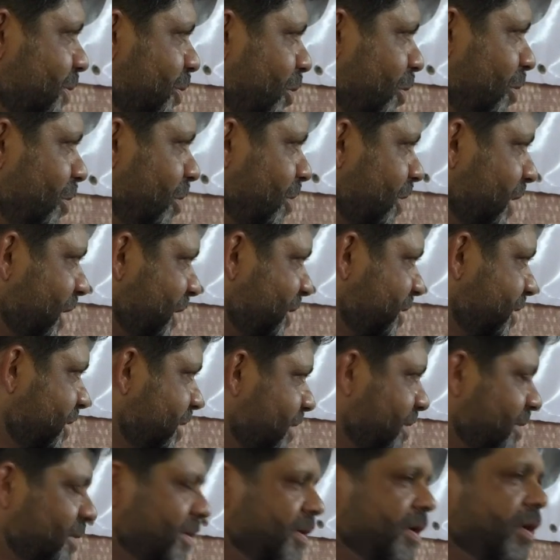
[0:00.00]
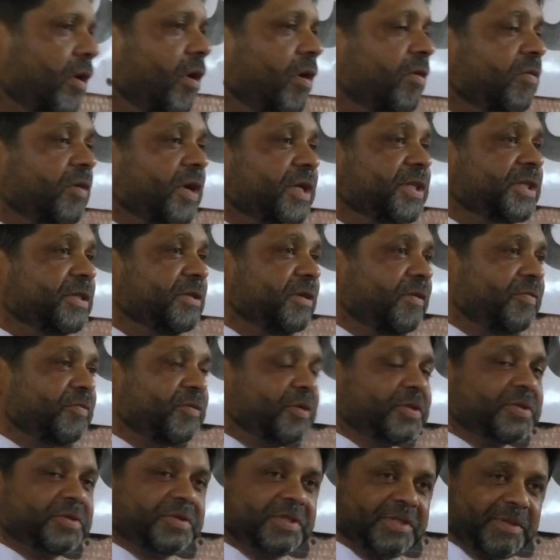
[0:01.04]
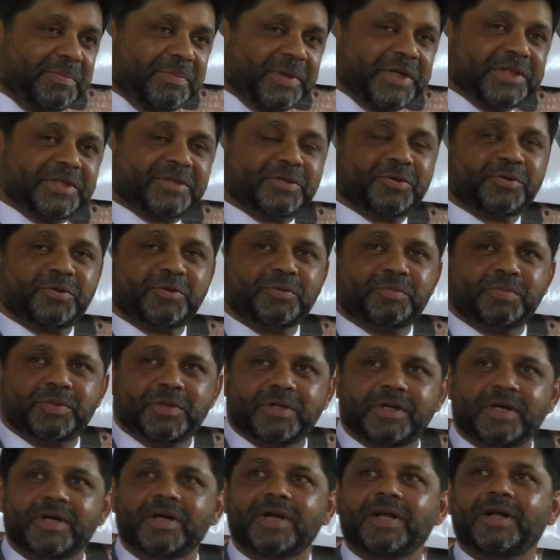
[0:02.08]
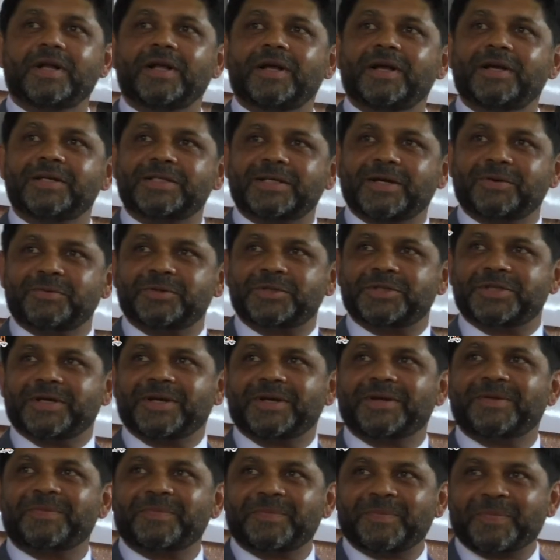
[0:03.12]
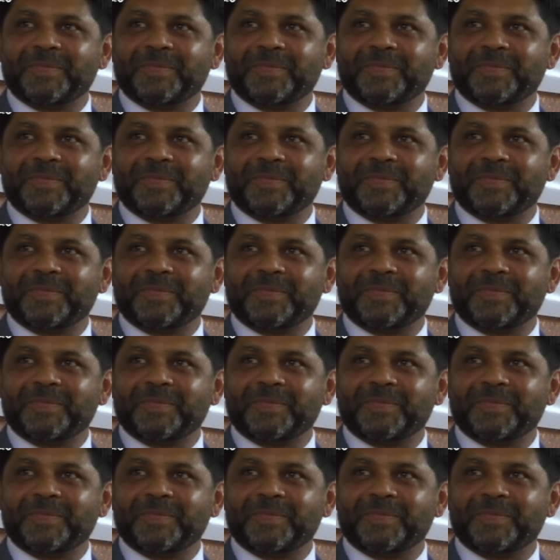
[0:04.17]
or Augustine. Augustine, of course, is the best group, as I would say.